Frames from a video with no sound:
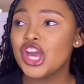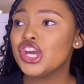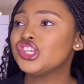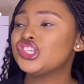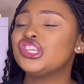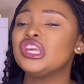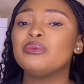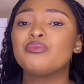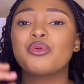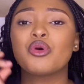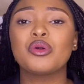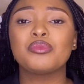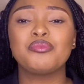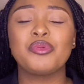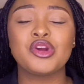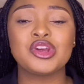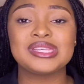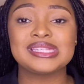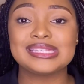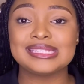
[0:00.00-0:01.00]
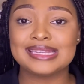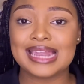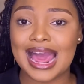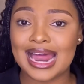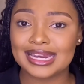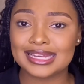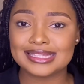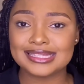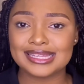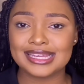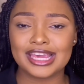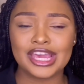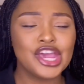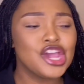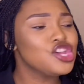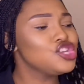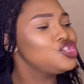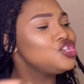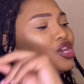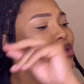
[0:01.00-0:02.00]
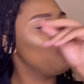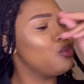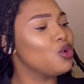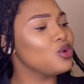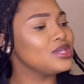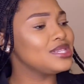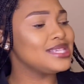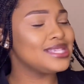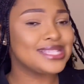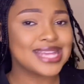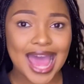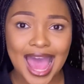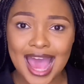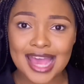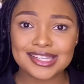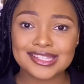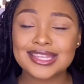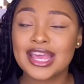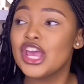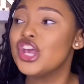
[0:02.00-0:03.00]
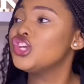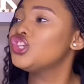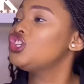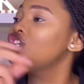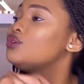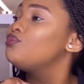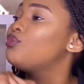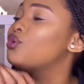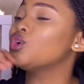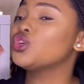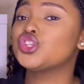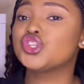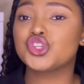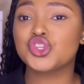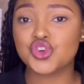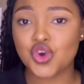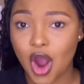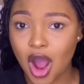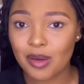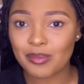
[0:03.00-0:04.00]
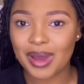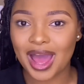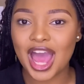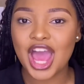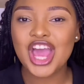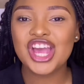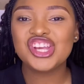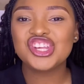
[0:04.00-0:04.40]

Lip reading: She brought personality, she brought sass, she brought drama,